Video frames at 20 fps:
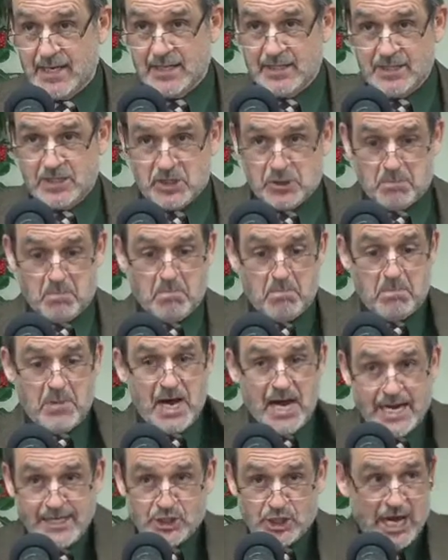This is
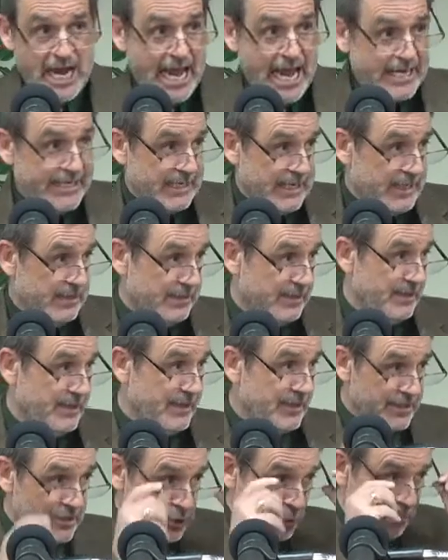my jacket.
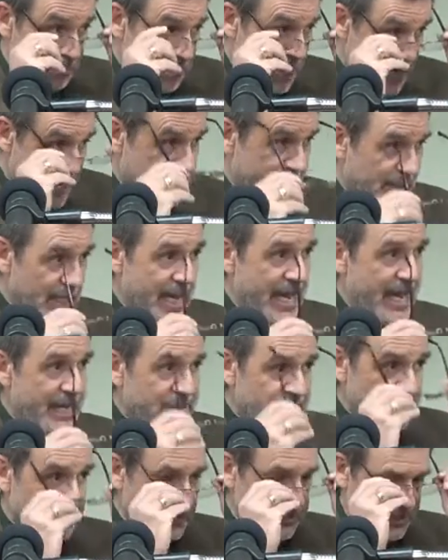These are my
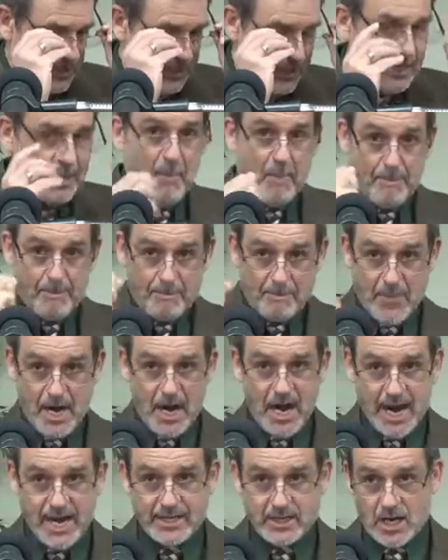glasses.
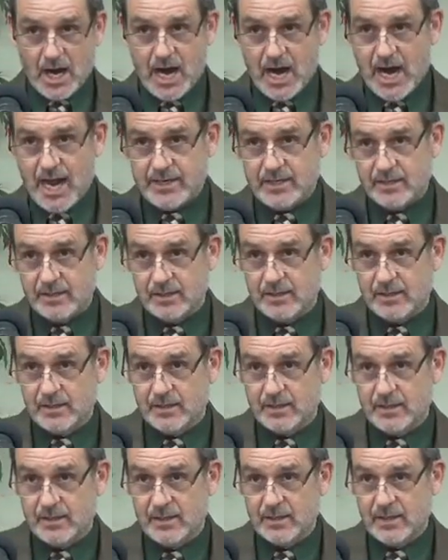My God.
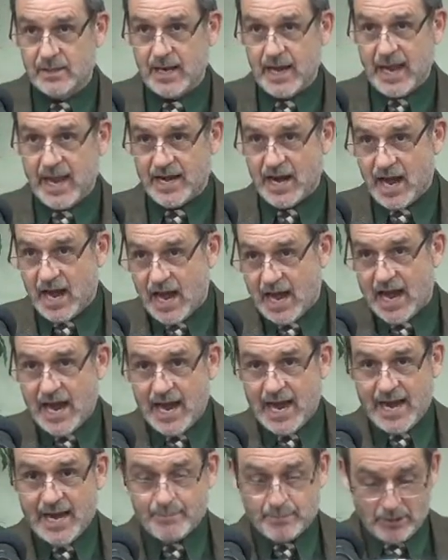And
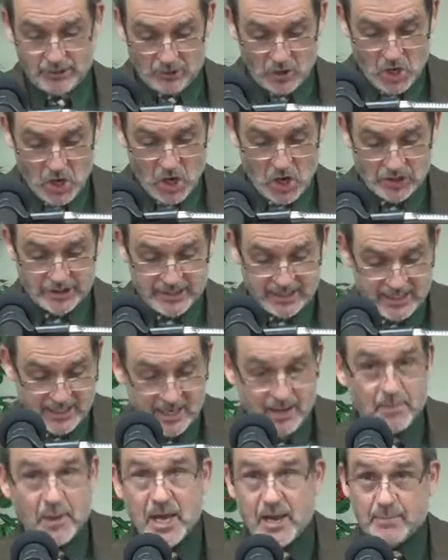I belong to
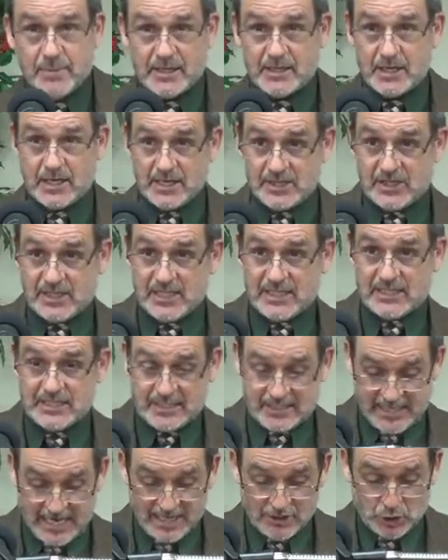him because he
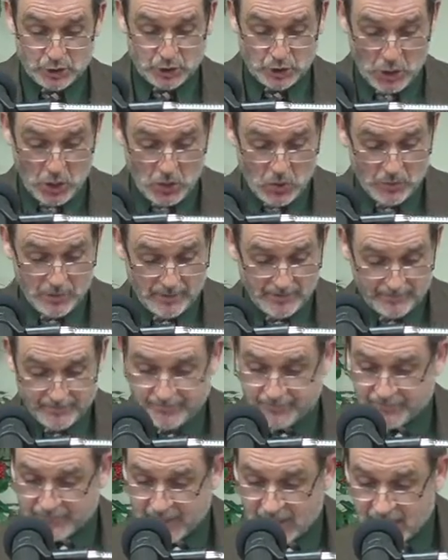says so.
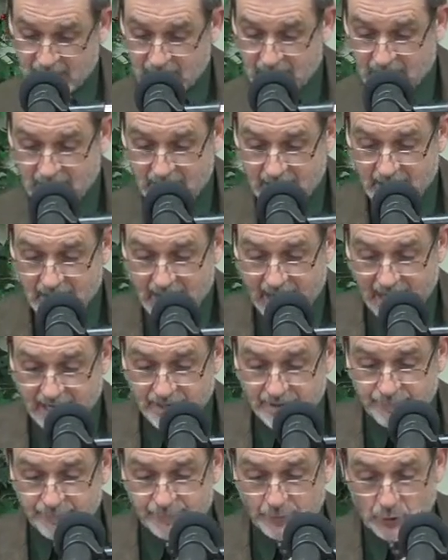And
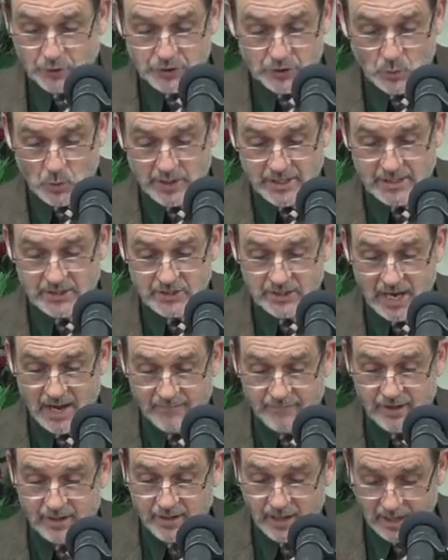in verse
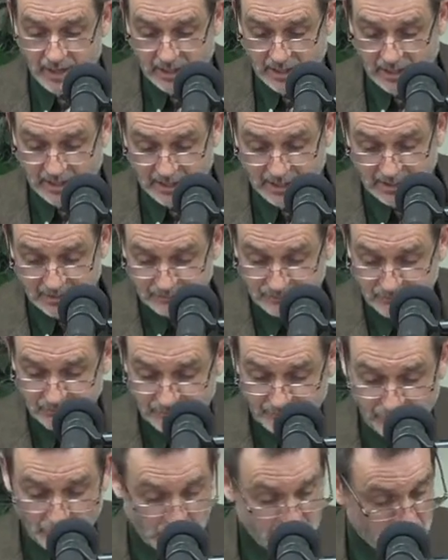27, uh,
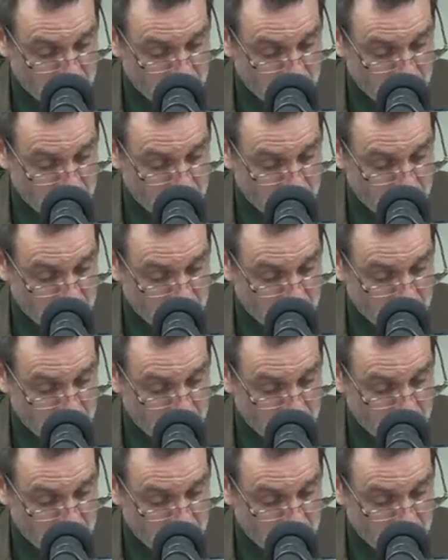verse